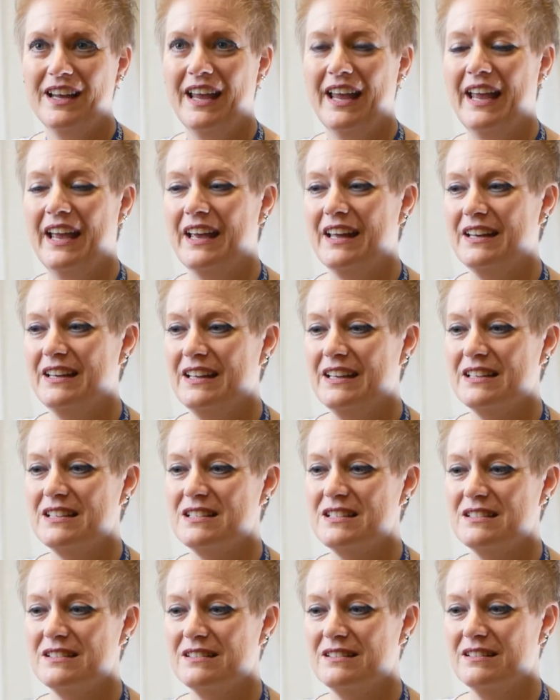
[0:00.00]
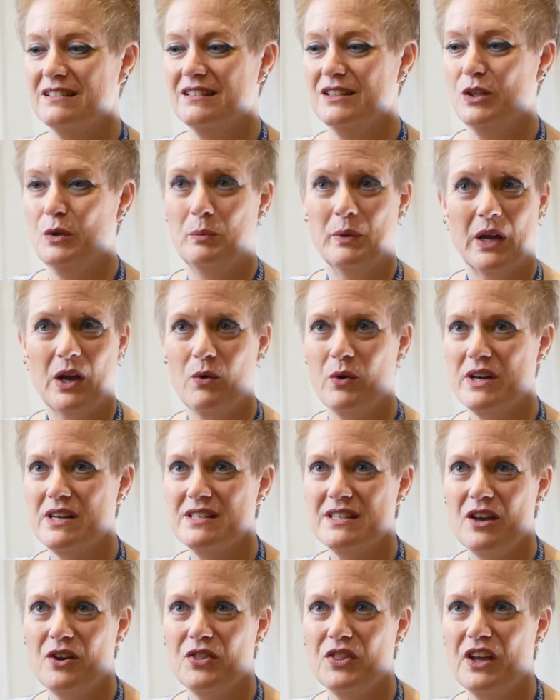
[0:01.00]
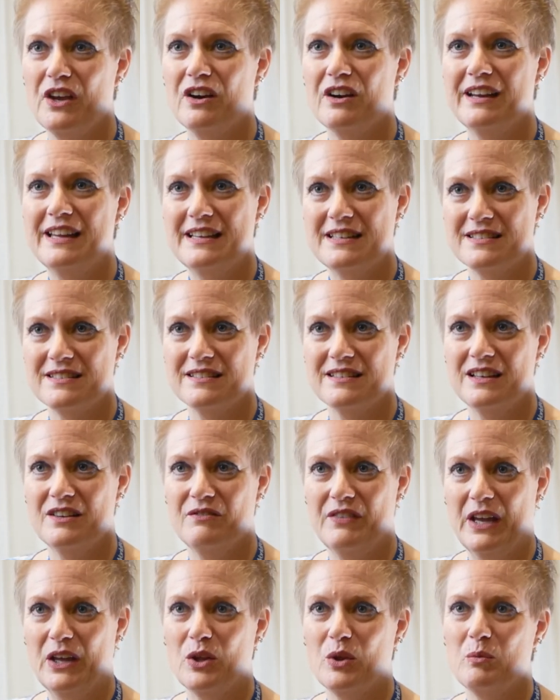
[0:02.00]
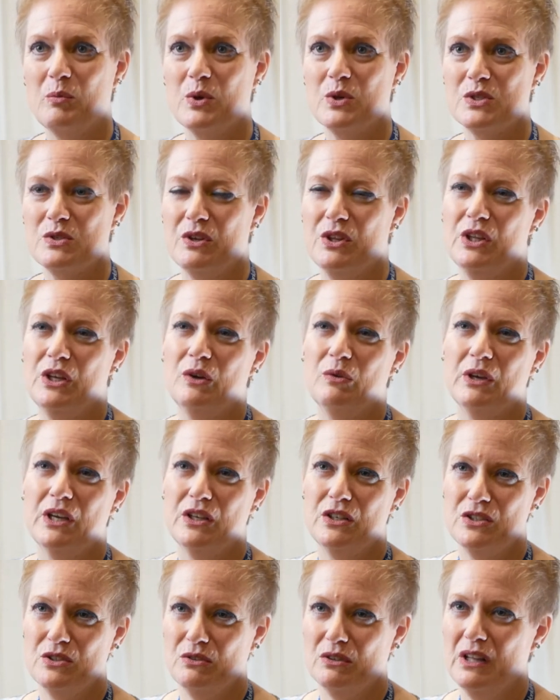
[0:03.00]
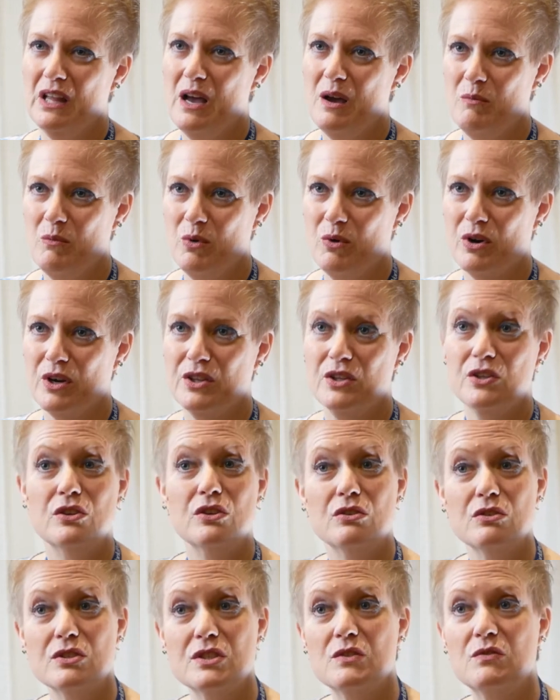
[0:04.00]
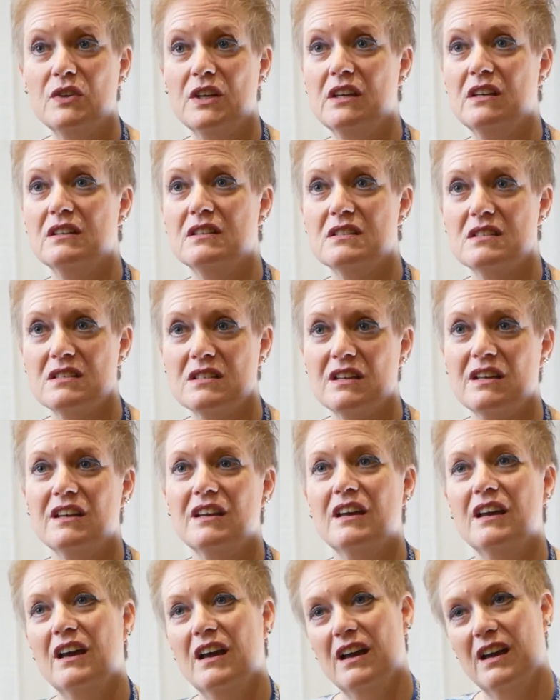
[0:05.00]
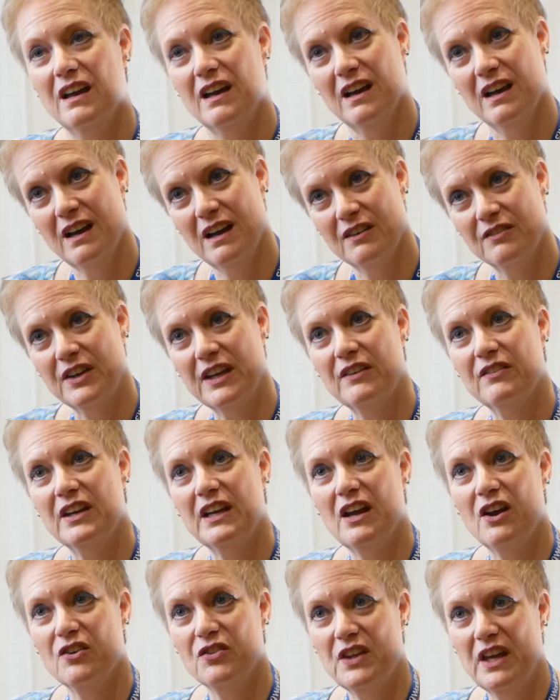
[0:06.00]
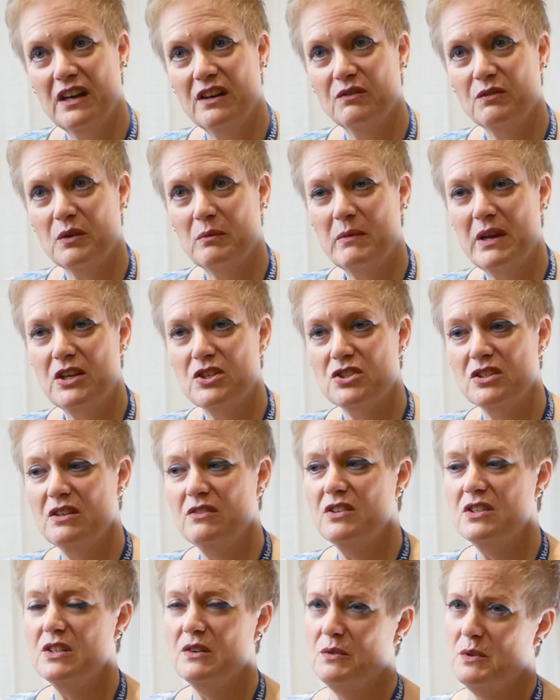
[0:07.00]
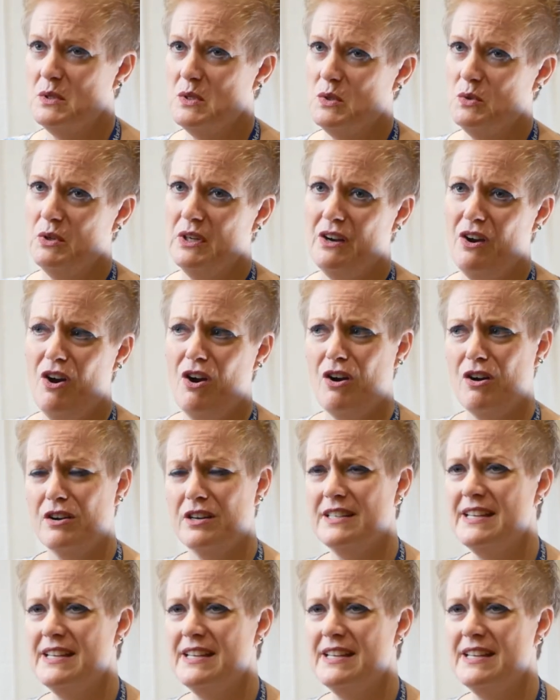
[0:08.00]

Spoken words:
And it's ubiquitous out there, easily available. So I think we could do a lot more in the news feeds of giving out that information of the difference between a heart